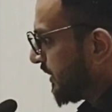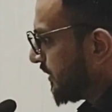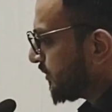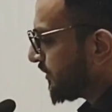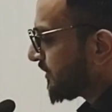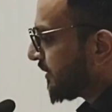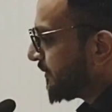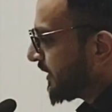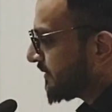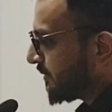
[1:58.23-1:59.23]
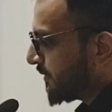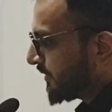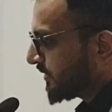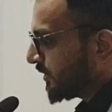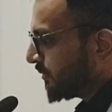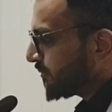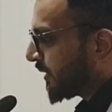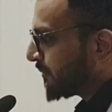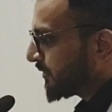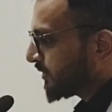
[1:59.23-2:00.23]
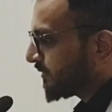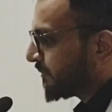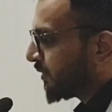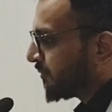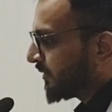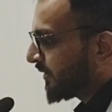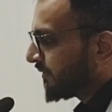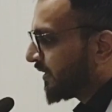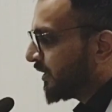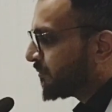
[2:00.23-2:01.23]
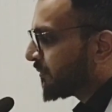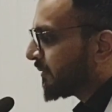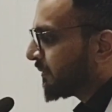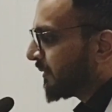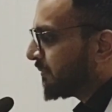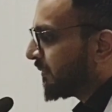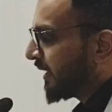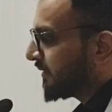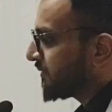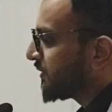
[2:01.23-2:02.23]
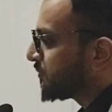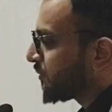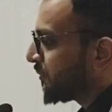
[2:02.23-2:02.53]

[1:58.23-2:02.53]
On systemic examination, palpation of abdomen revealed palpable mass with